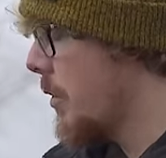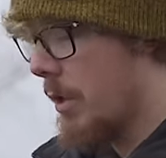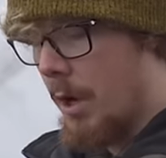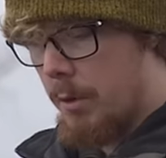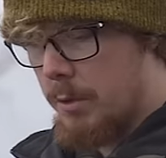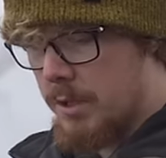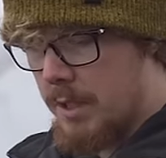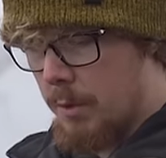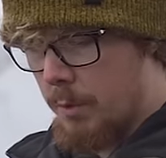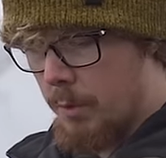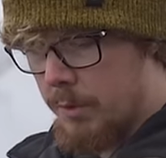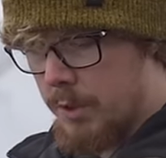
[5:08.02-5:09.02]
no
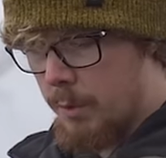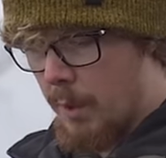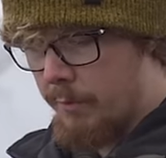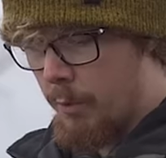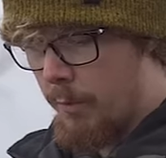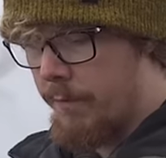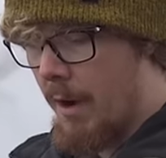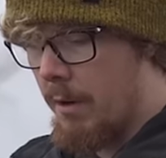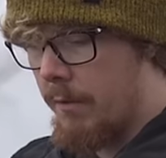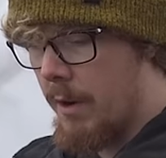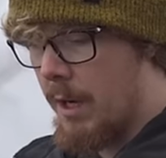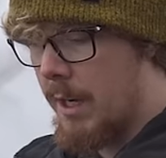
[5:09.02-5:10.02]
silt whatsoever or
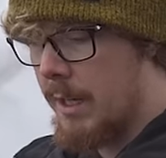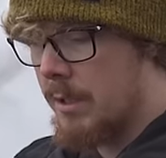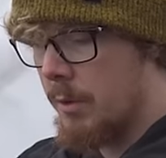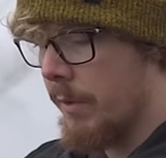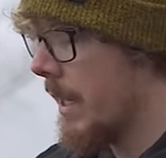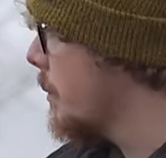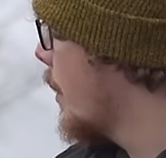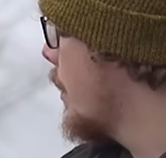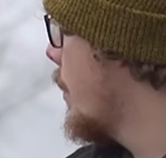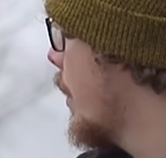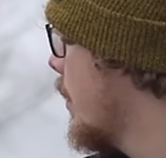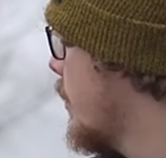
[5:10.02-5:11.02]
very very little that's
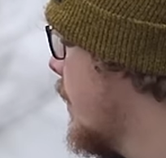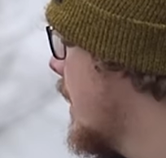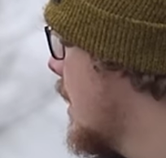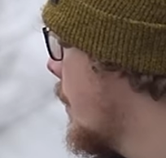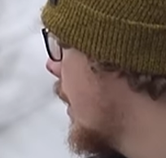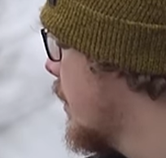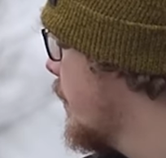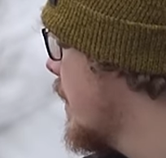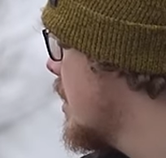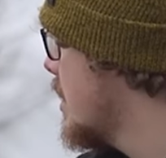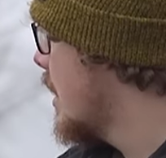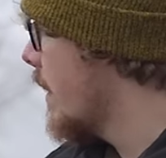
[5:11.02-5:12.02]
probably what i was feeling when i was
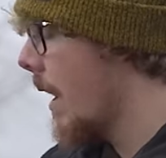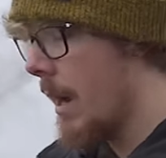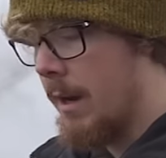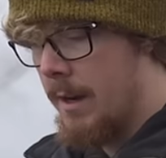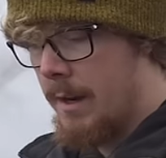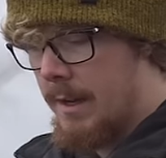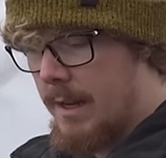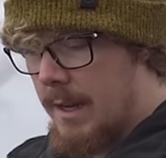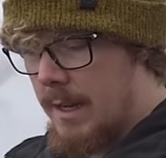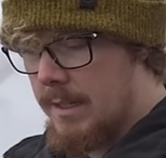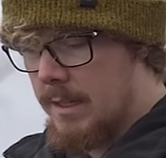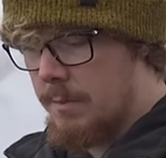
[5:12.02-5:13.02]
fishing in there
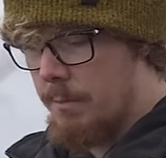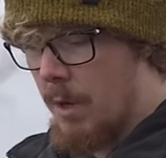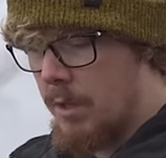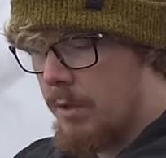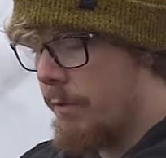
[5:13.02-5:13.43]
is it's much